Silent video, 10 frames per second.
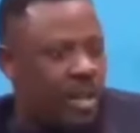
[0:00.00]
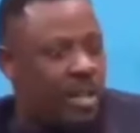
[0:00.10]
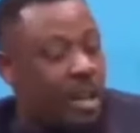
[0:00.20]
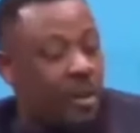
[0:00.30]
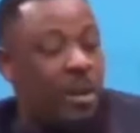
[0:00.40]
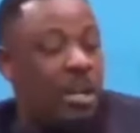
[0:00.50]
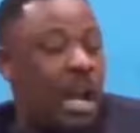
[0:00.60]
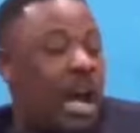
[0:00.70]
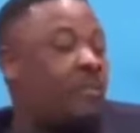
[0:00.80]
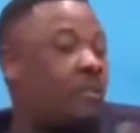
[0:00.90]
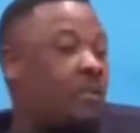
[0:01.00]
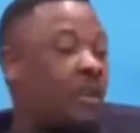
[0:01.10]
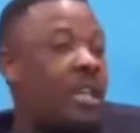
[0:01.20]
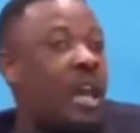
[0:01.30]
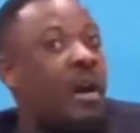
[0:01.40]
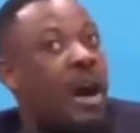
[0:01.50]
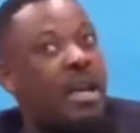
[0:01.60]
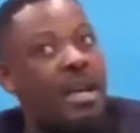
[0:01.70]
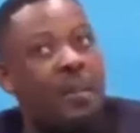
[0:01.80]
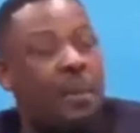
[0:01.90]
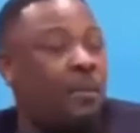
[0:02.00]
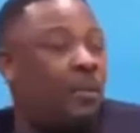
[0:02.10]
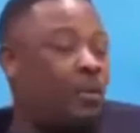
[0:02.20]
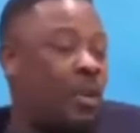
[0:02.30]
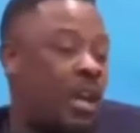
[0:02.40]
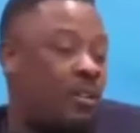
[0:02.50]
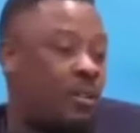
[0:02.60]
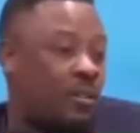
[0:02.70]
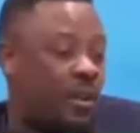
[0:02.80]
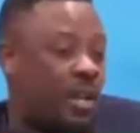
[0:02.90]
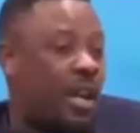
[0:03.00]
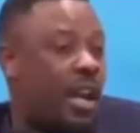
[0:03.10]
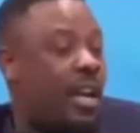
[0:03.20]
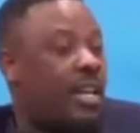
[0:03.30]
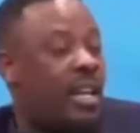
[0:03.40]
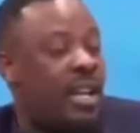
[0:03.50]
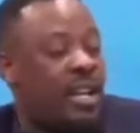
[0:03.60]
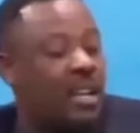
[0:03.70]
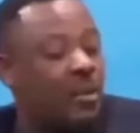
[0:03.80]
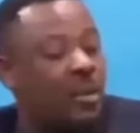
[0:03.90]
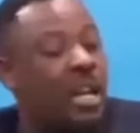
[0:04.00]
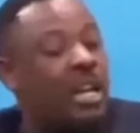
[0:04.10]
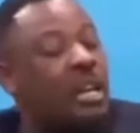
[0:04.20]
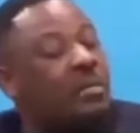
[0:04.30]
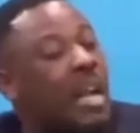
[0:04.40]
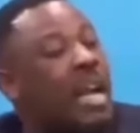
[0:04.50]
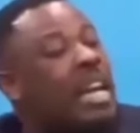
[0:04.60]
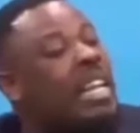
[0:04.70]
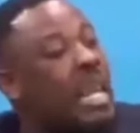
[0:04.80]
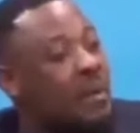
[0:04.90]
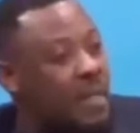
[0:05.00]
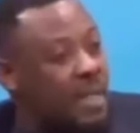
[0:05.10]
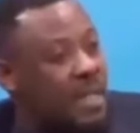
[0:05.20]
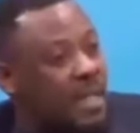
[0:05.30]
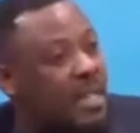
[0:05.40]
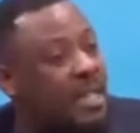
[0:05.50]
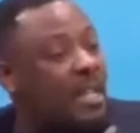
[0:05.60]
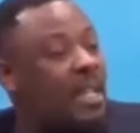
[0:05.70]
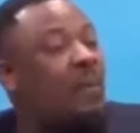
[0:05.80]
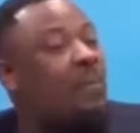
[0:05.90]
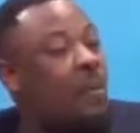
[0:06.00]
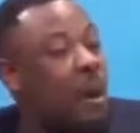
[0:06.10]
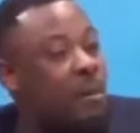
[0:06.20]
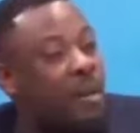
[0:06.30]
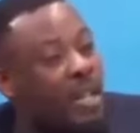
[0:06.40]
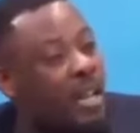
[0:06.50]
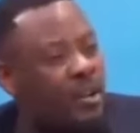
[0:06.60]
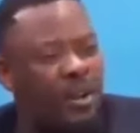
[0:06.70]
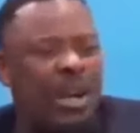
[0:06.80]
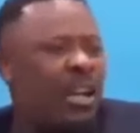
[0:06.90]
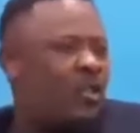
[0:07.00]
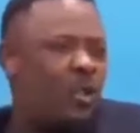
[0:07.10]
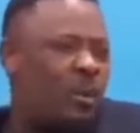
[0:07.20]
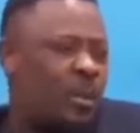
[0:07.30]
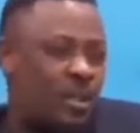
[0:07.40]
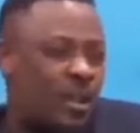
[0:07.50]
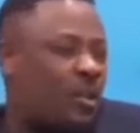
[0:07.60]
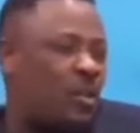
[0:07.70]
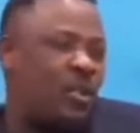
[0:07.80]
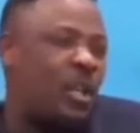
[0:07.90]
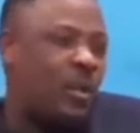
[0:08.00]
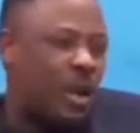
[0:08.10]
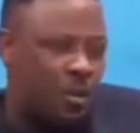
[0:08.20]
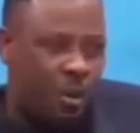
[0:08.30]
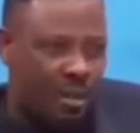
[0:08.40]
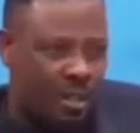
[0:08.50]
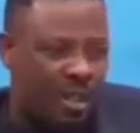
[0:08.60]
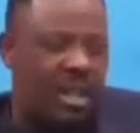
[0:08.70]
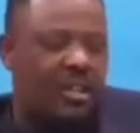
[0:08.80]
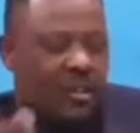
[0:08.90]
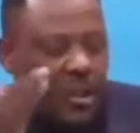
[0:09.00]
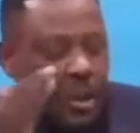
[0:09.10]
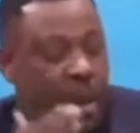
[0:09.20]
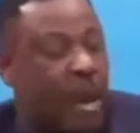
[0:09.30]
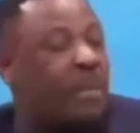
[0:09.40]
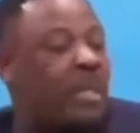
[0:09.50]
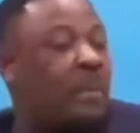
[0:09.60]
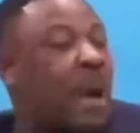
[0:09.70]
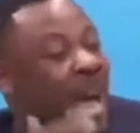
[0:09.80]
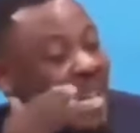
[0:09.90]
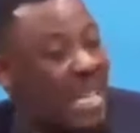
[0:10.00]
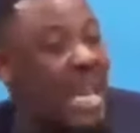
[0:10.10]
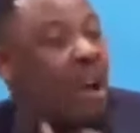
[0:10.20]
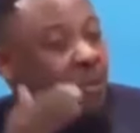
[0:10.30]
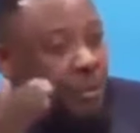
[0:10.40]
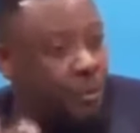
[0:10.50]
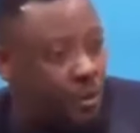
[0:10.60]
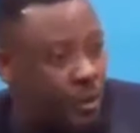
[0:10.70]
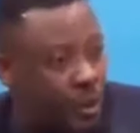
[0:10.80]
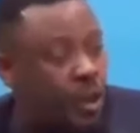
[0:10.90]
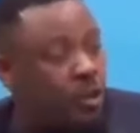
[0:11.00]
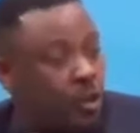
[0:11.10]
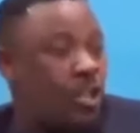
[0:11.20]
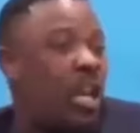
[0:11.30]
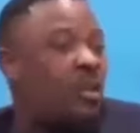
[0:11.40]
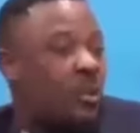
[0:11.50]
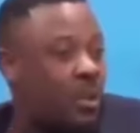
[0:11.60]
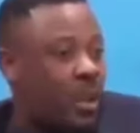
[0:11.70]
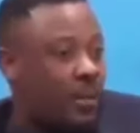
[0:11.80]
The house of God, now I hear people go to the house of God and they live there in debt. They take mobile money and all. It's rubbish. Sorry to use the word rubbish. So the Bible says, by their fruits, you shall know them.